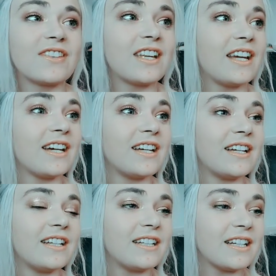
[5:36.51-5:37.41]

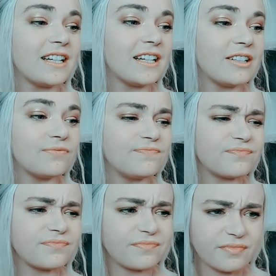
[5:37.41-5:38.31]
And
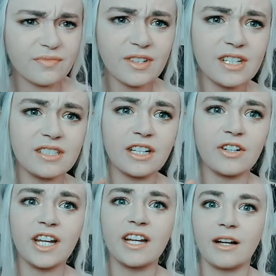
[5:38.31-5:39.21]
he's like,
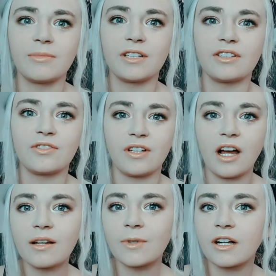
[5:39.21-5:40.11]
okay, I'm gonna do the
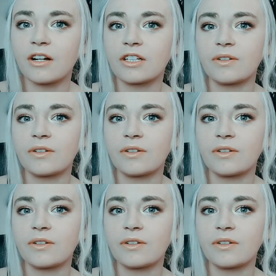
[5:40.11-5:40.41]
Heimlich on you.